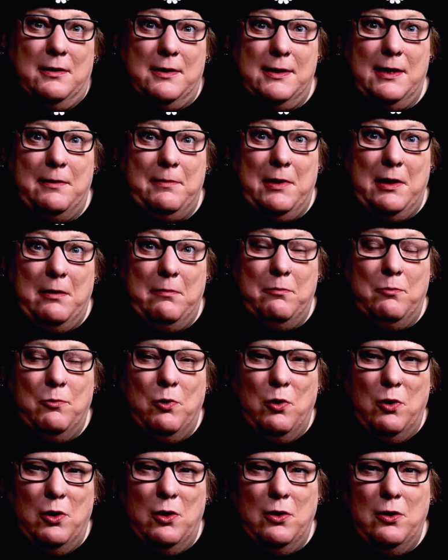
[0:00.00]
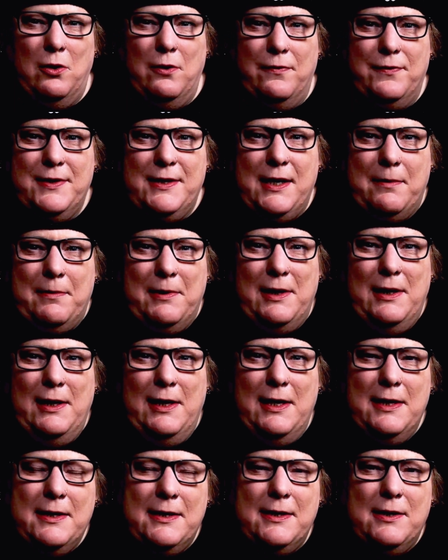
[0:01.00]
Some are more off, some are
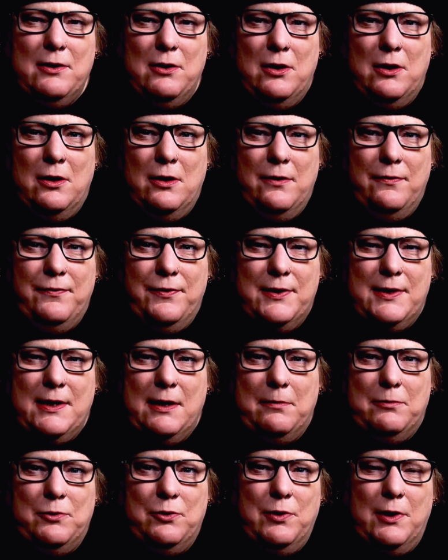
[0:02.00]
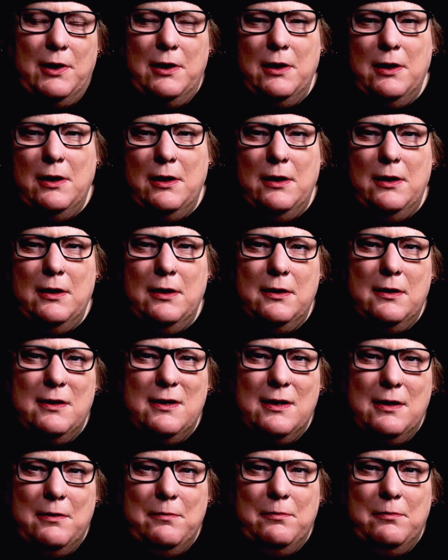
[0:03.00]
less off, some try hard,
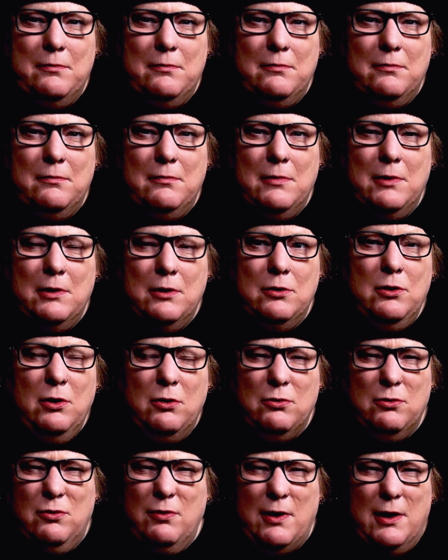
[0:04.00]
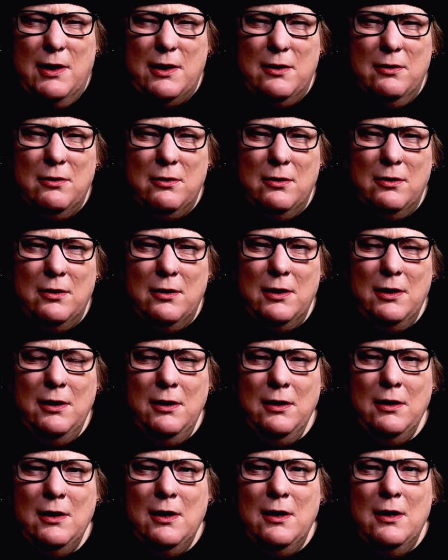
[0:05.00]
some don't try at
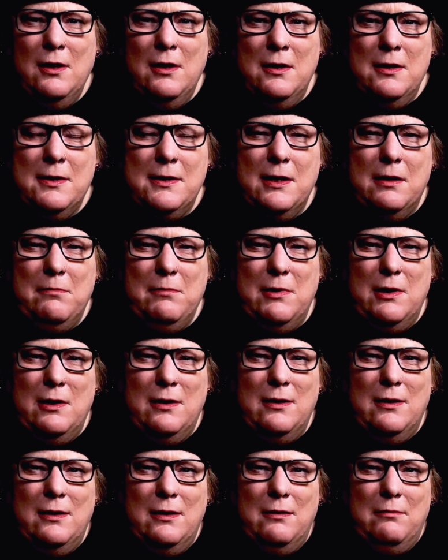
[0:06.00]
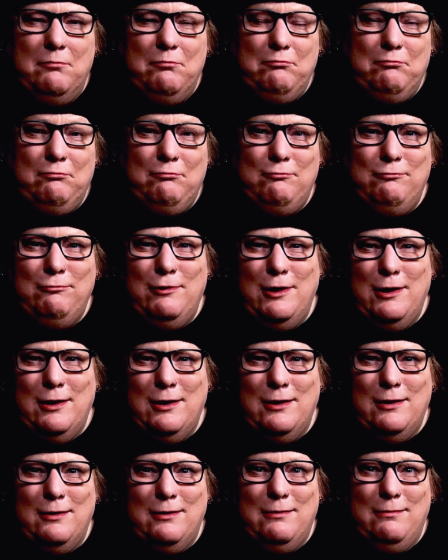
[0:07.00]
all, some are,
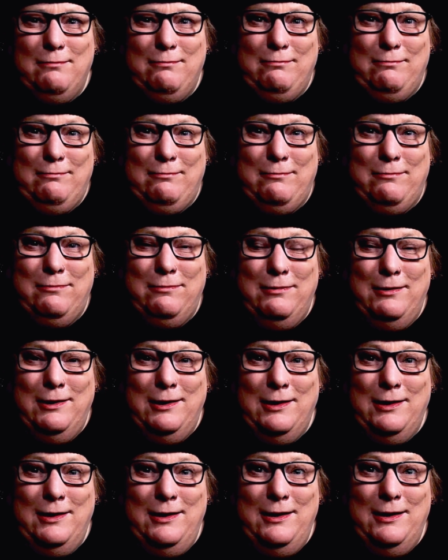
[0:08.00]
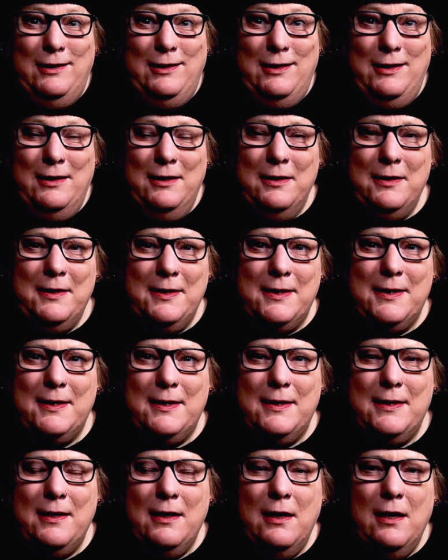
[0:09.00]
well, really
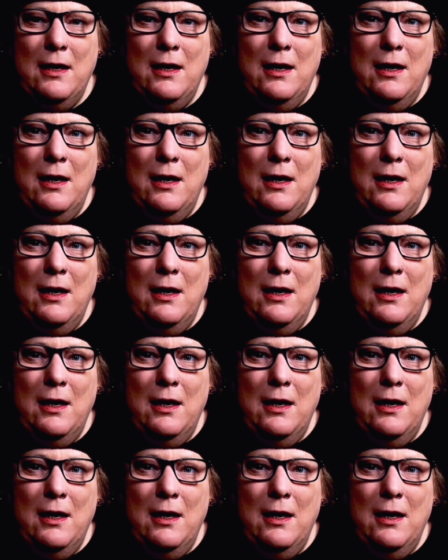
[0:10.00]
idiots.